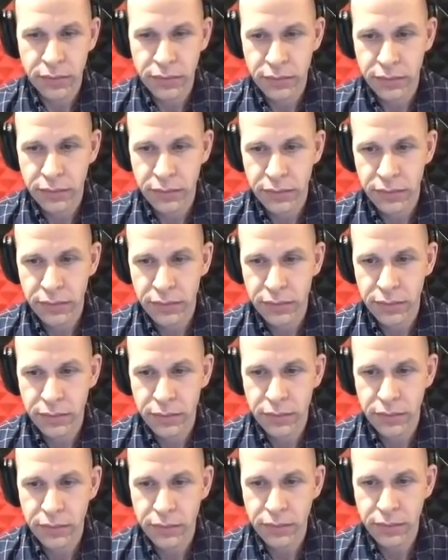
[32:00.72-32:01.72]

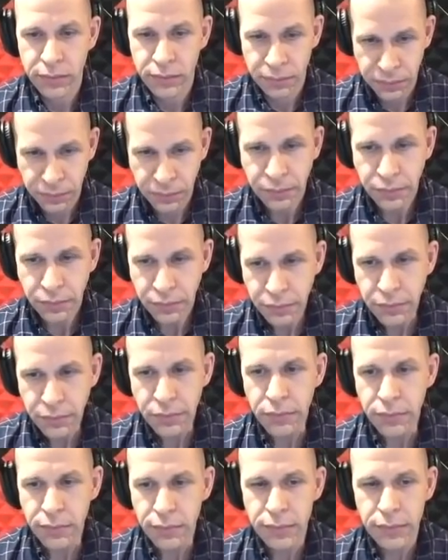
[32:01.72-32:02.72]

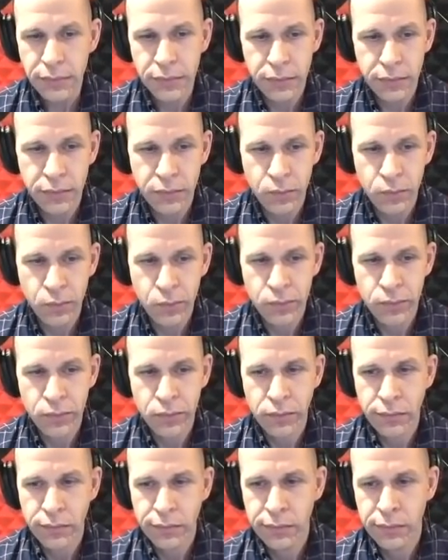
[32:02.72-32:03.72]

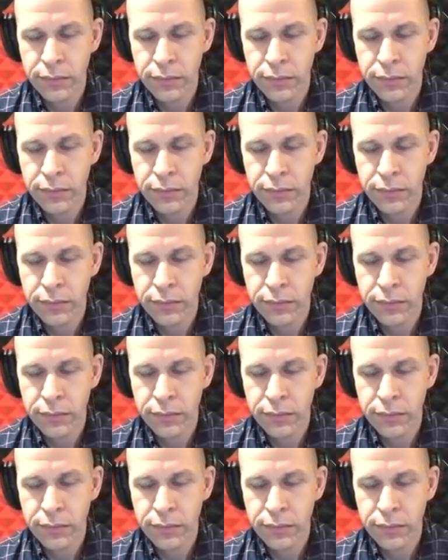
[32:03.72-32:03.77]
No words are spoken by the person on screen.